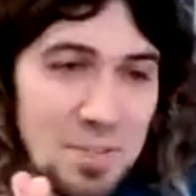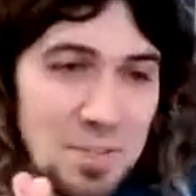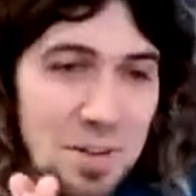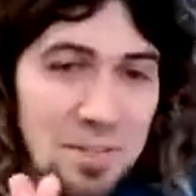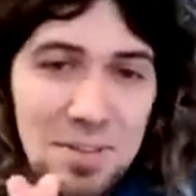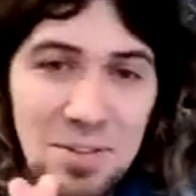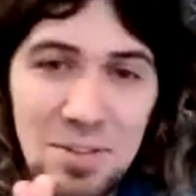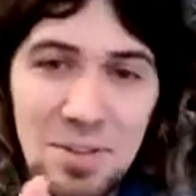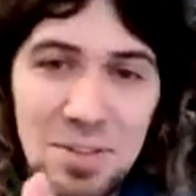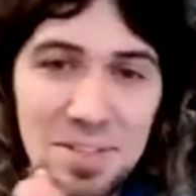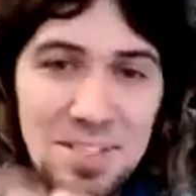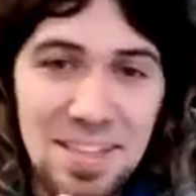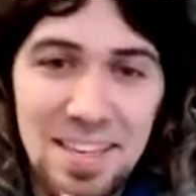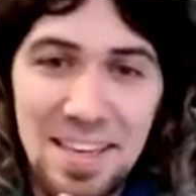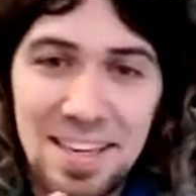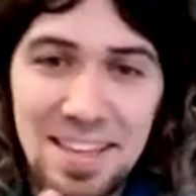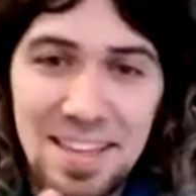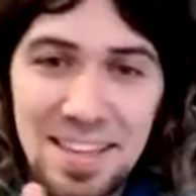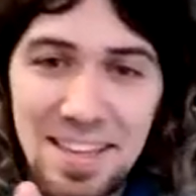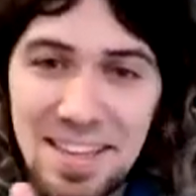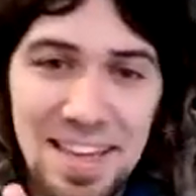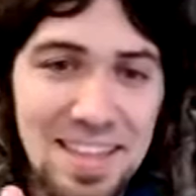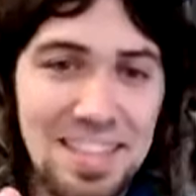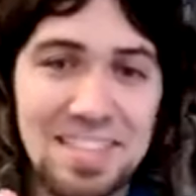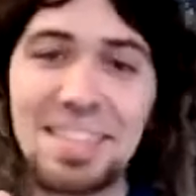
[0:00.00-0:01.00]
solving looks like.
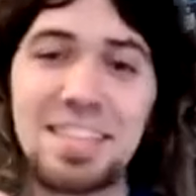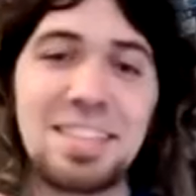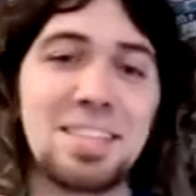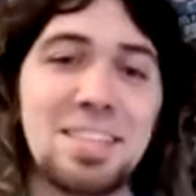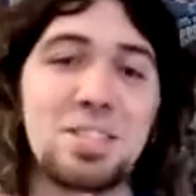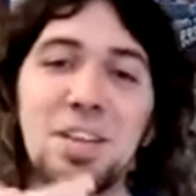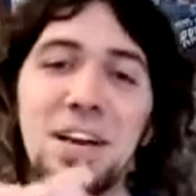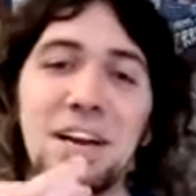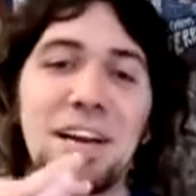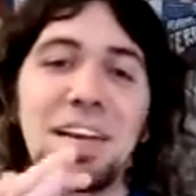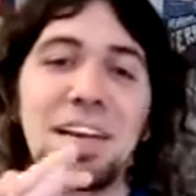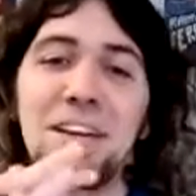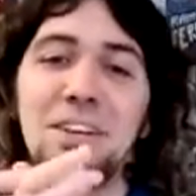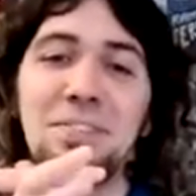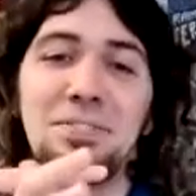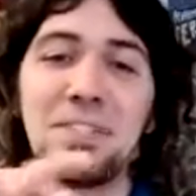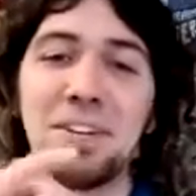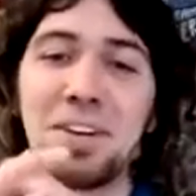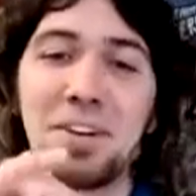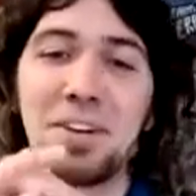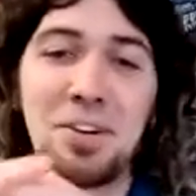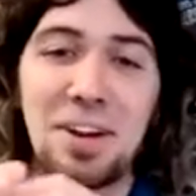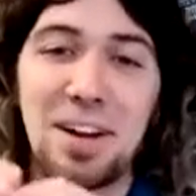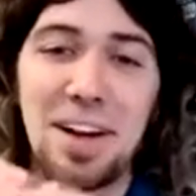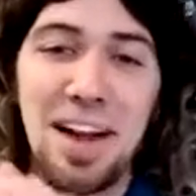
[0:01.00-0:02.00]
The guessing and
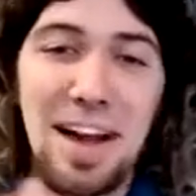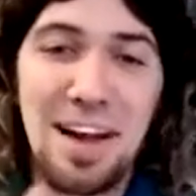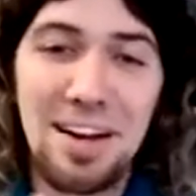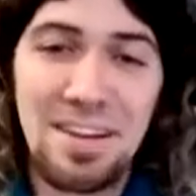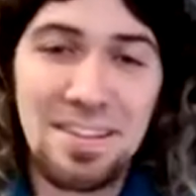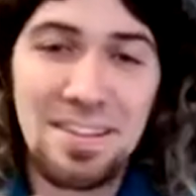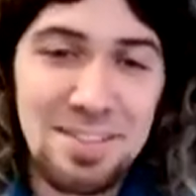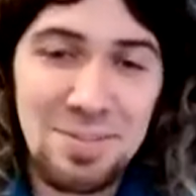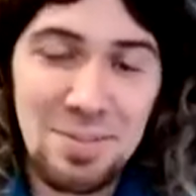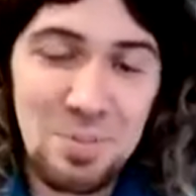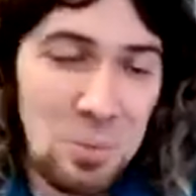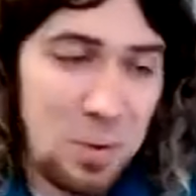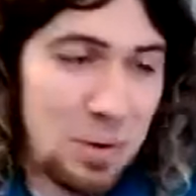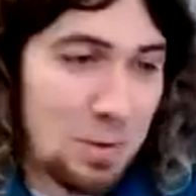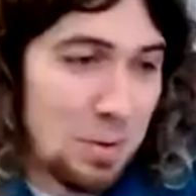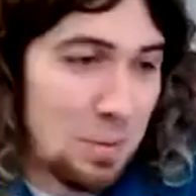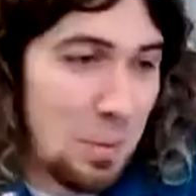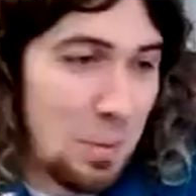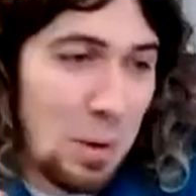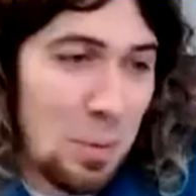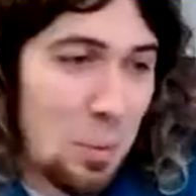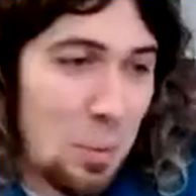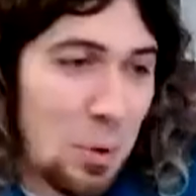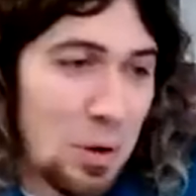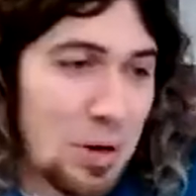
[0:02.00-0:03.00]
figuring it out and
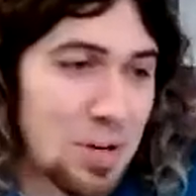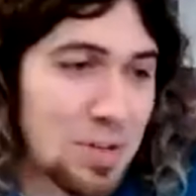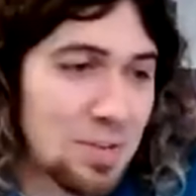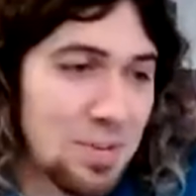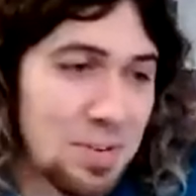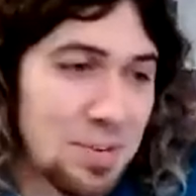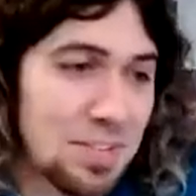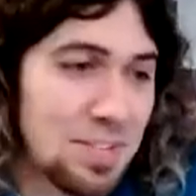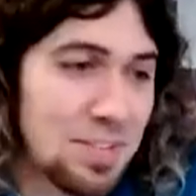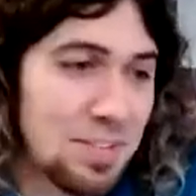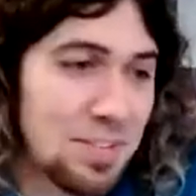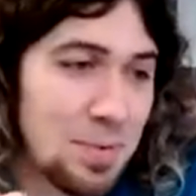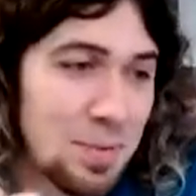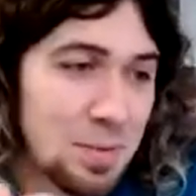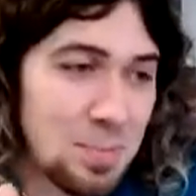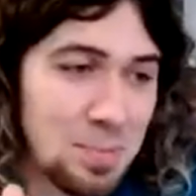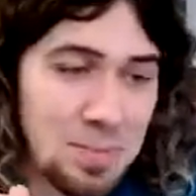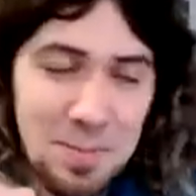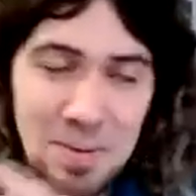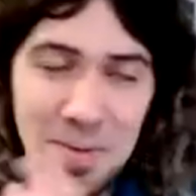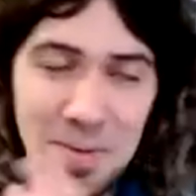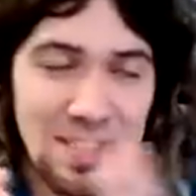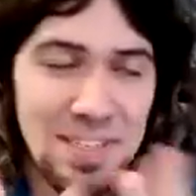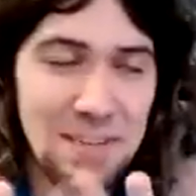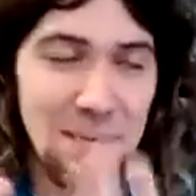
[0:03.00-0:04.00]
what works for a
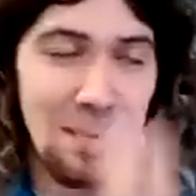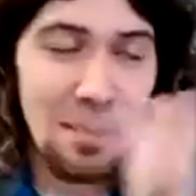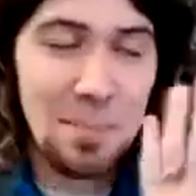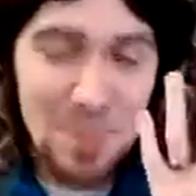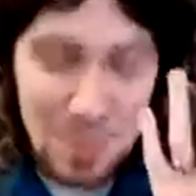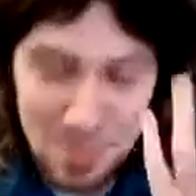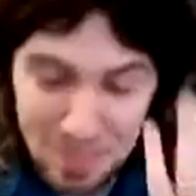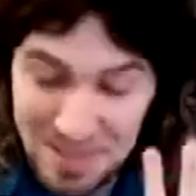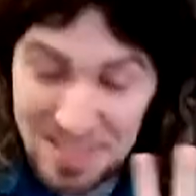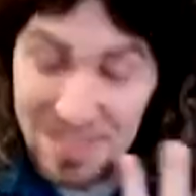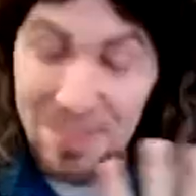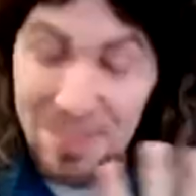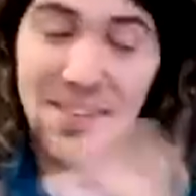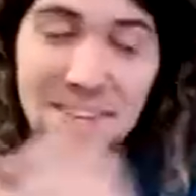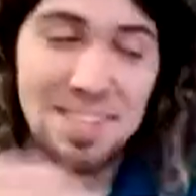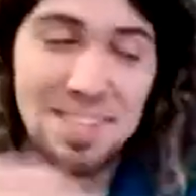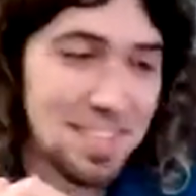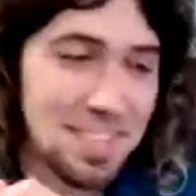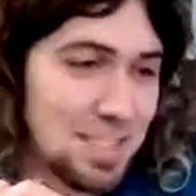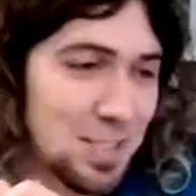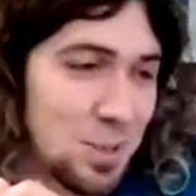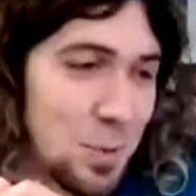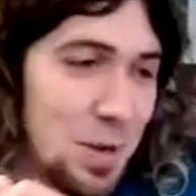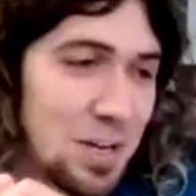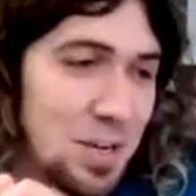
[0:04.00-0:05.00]
specific
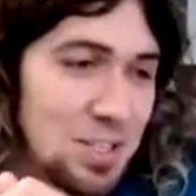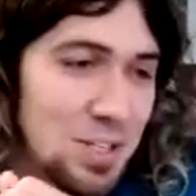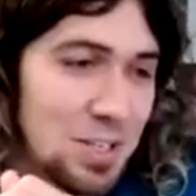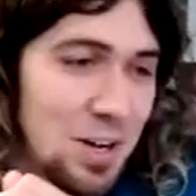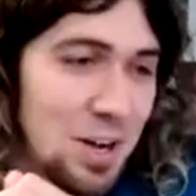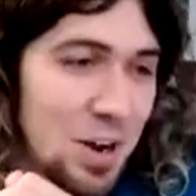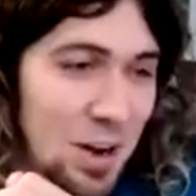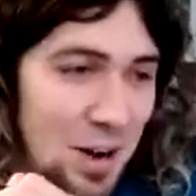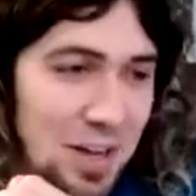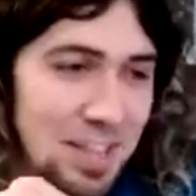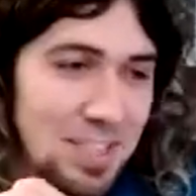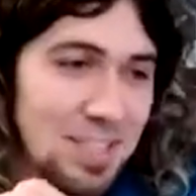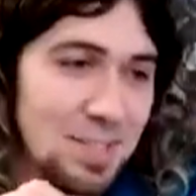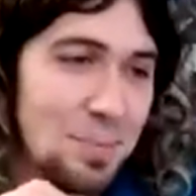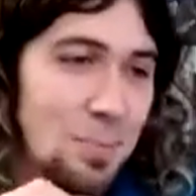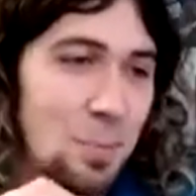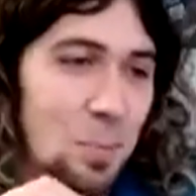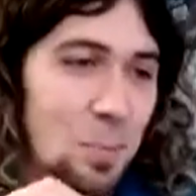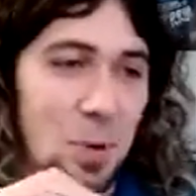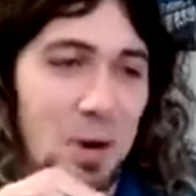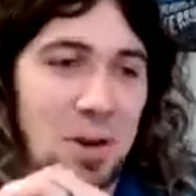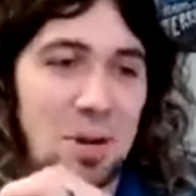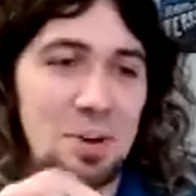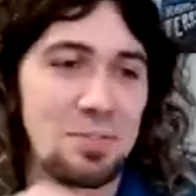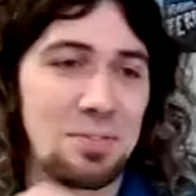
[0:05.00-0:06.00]
situation. Awesome.
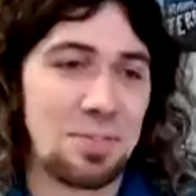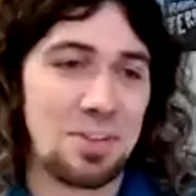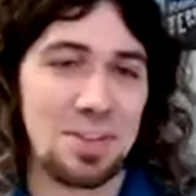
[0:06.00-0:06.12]
Wonderful.